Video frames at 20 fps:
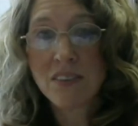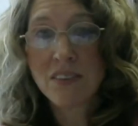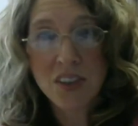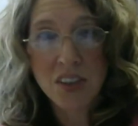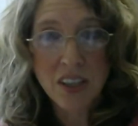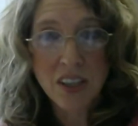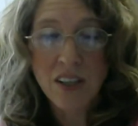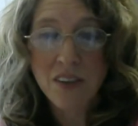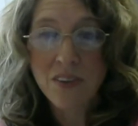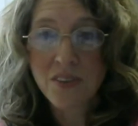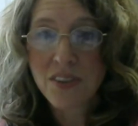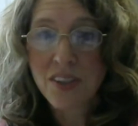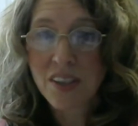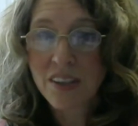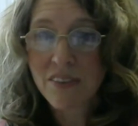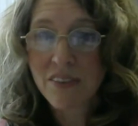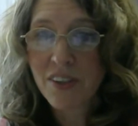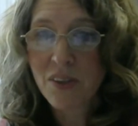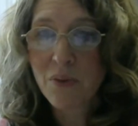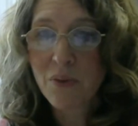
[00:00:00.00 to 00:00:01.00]
She goes in
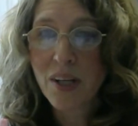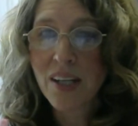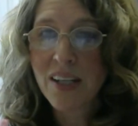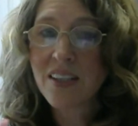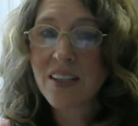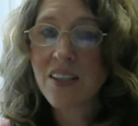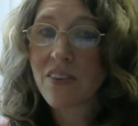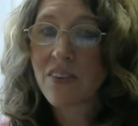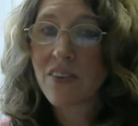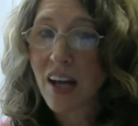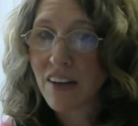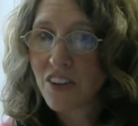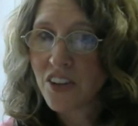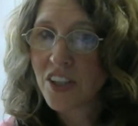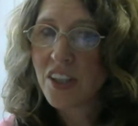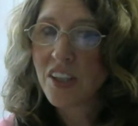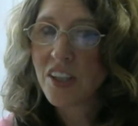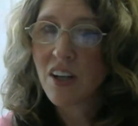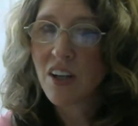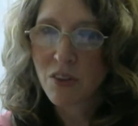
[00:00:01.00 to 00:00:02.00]
a few weeks, so now
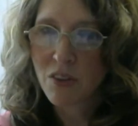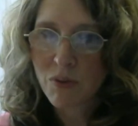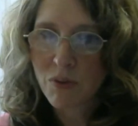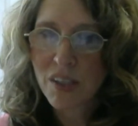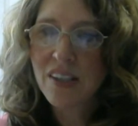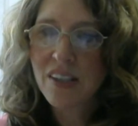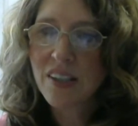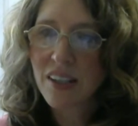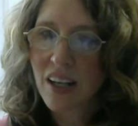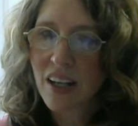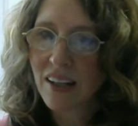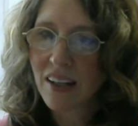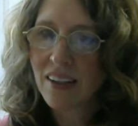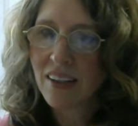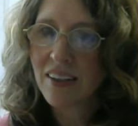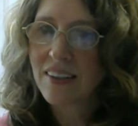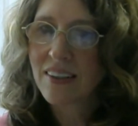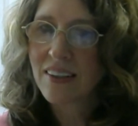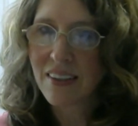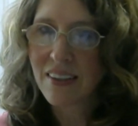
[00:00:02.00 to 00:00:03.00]
she knows what it's
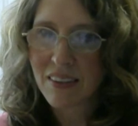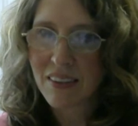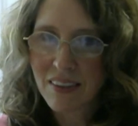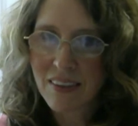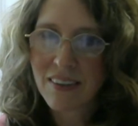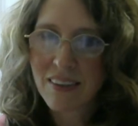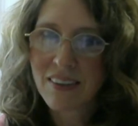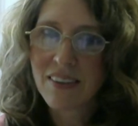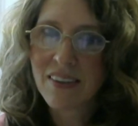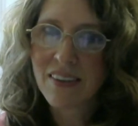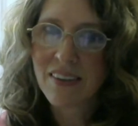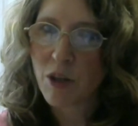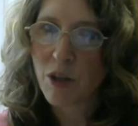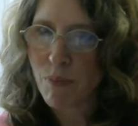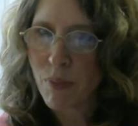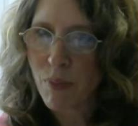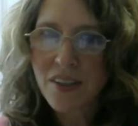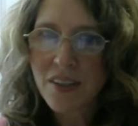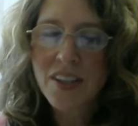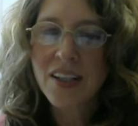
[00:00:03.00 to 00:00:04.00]
like to
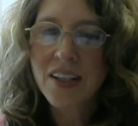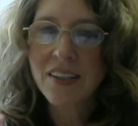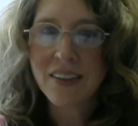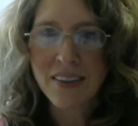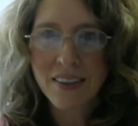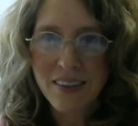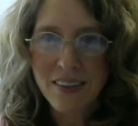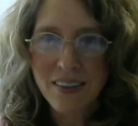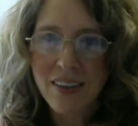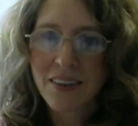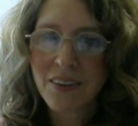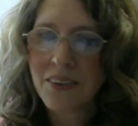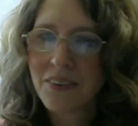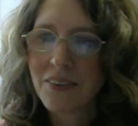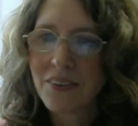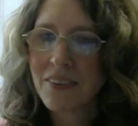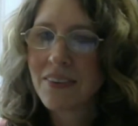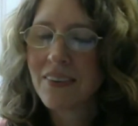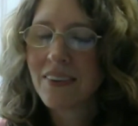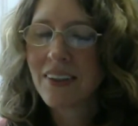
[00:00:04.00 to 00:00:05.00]
budget and
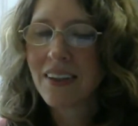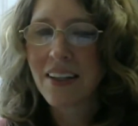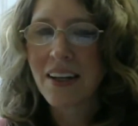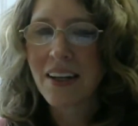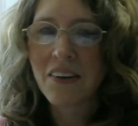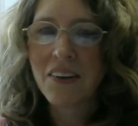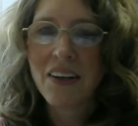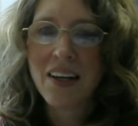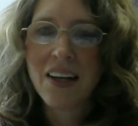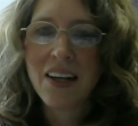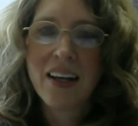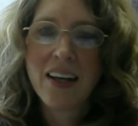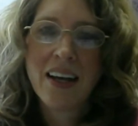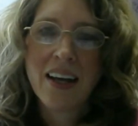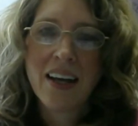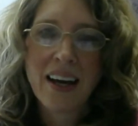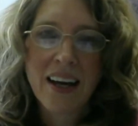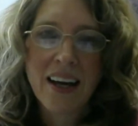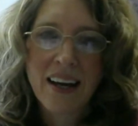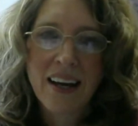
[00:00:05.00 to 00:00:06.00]
do,
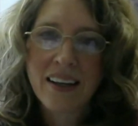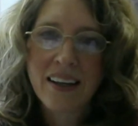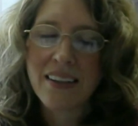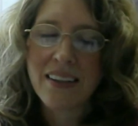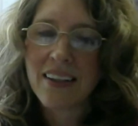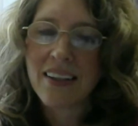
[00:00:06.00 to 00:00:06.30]
and